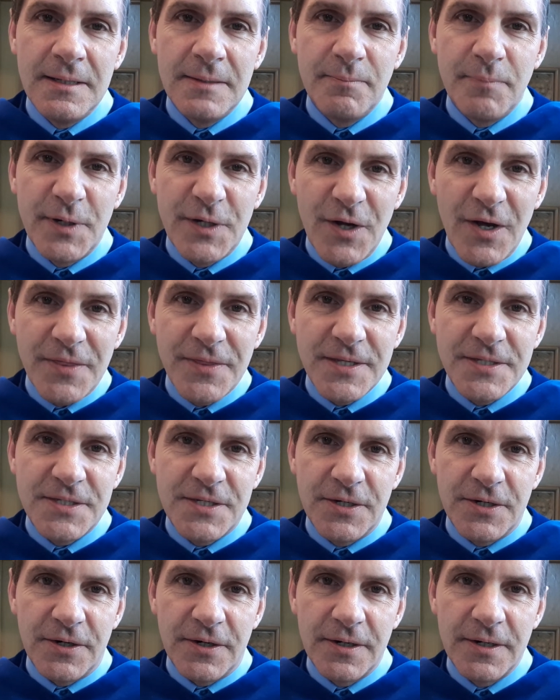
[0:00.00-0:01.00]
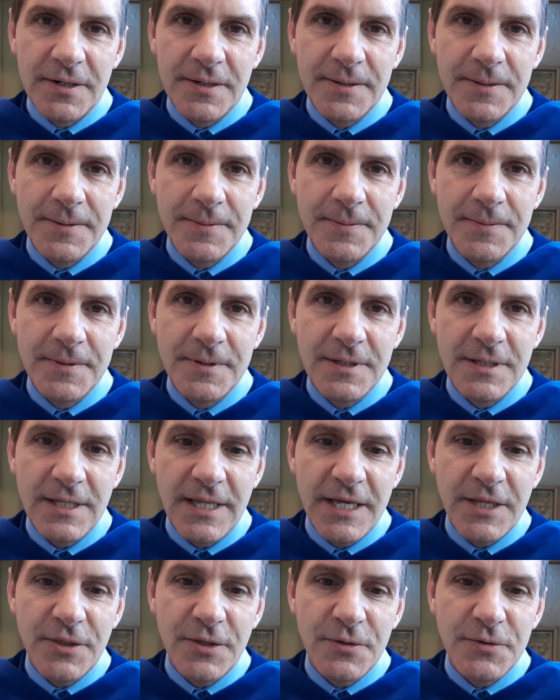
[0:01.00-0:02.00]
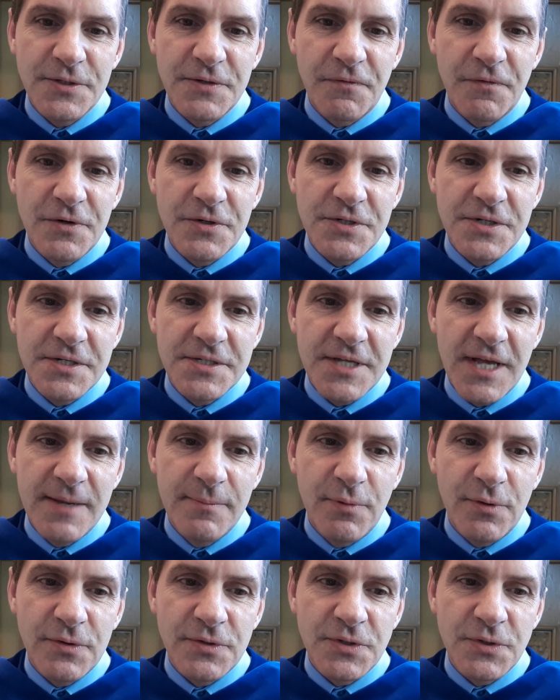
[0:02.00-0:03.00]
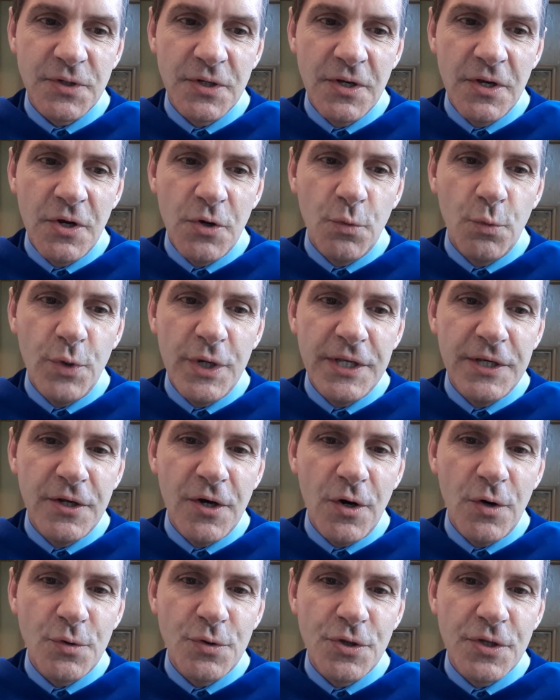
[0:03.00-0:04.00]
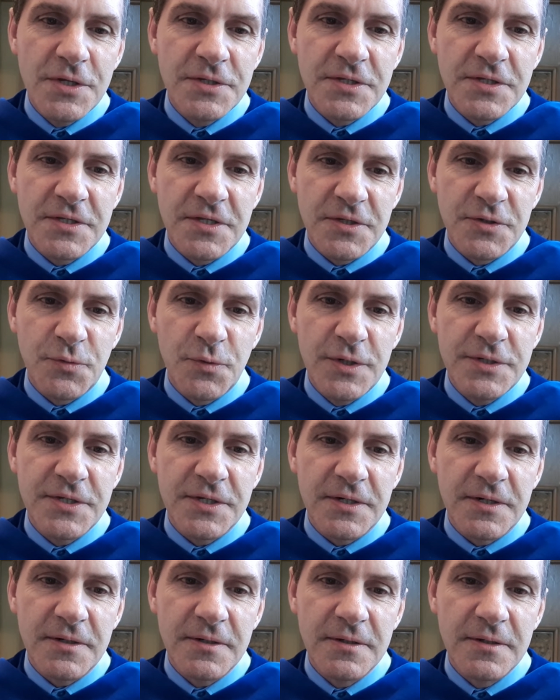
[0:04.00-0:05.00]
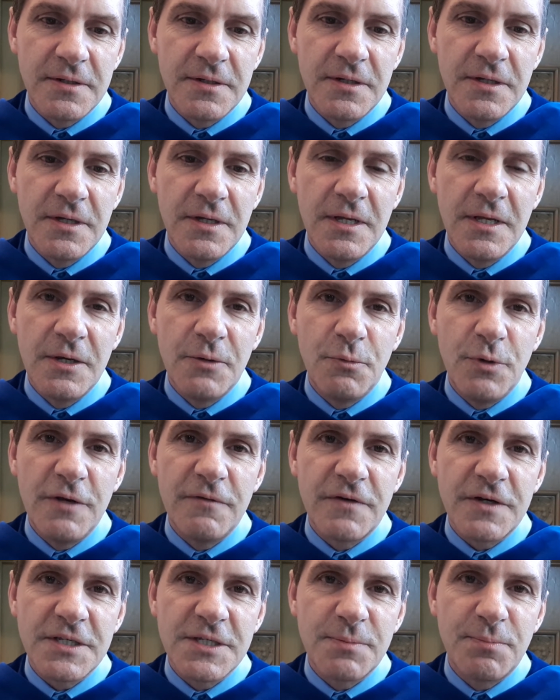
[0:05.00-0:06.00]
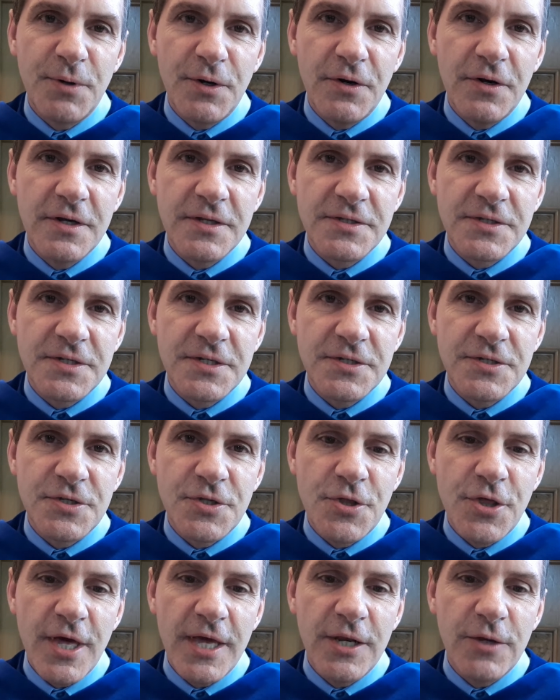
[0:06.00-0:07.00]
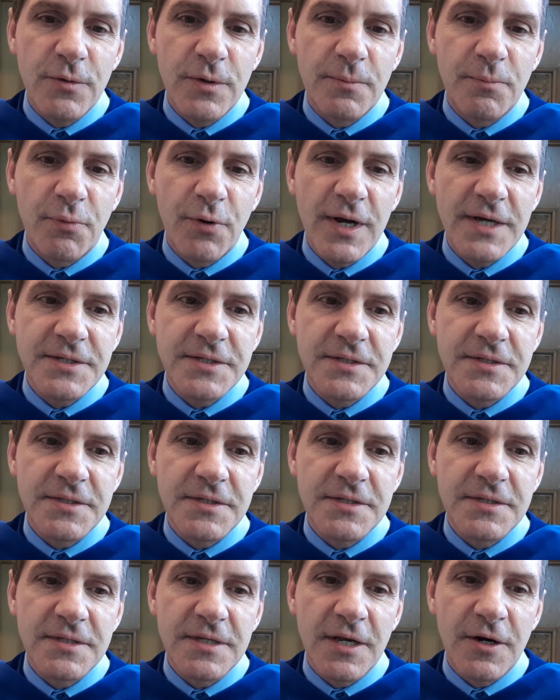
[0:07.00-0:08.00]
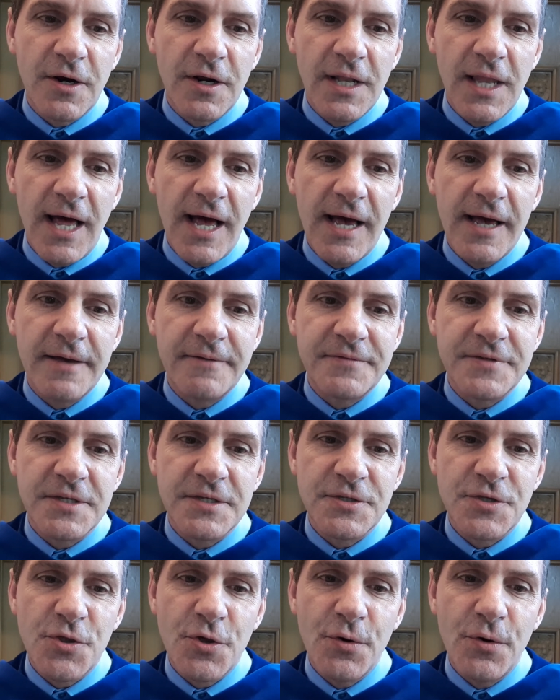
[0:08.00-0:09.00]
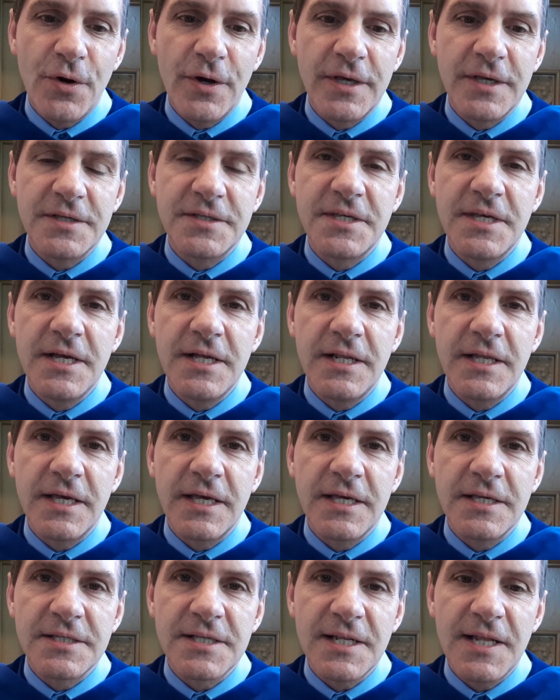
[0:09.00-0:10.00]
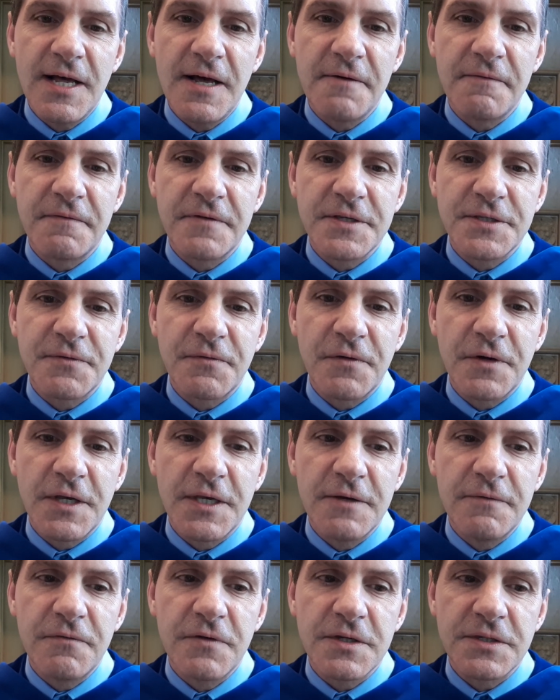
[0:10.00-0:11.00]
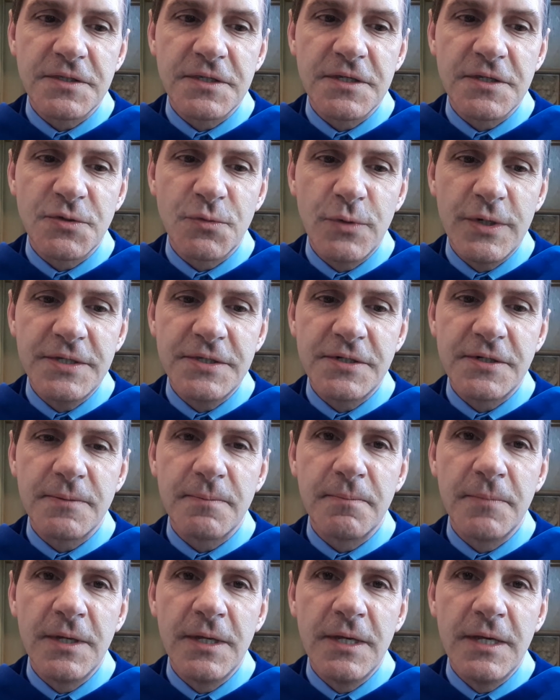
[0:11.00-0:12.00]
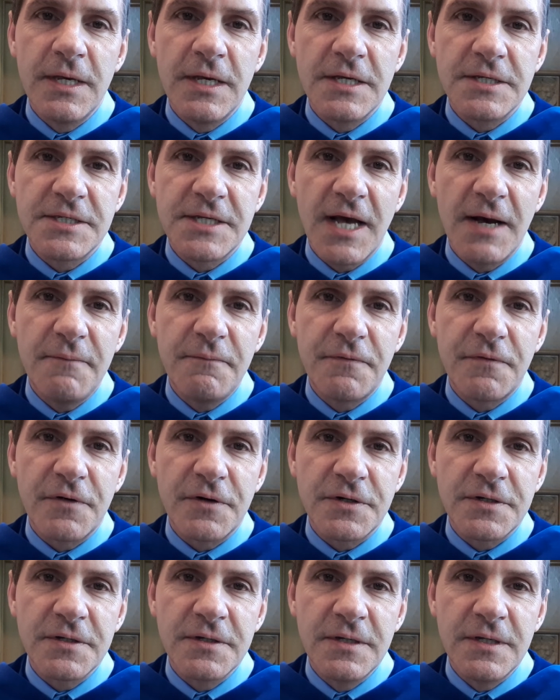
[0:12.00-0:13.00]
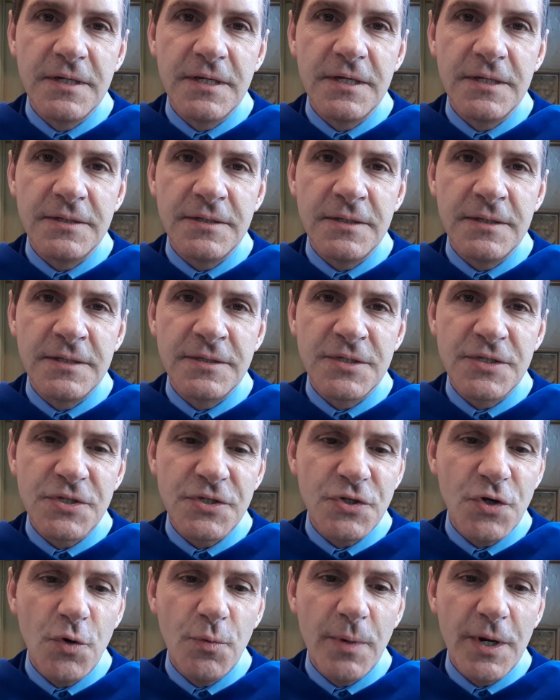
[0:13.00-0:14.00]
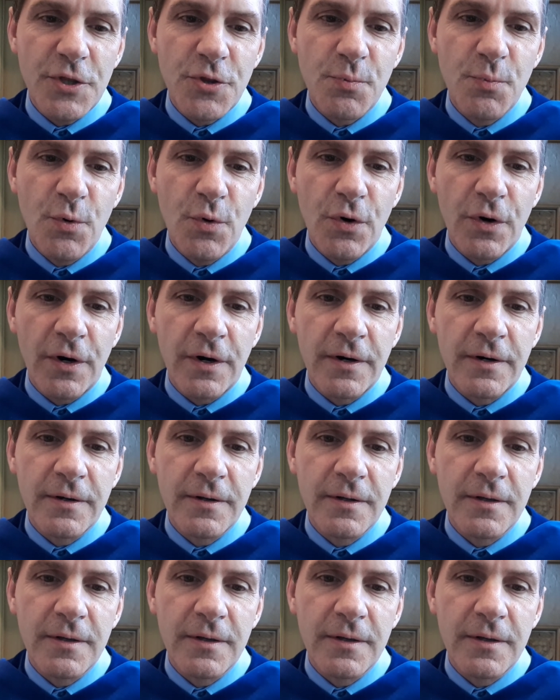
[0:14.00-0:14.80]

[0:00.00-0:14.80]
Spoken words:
But not this year. Like those first disciples, we know Jesus is risen. We've experienced his genuine presence in our lives, his joy, his healing, his love, his forgiveness, his wisdom, his comfort, and so much more.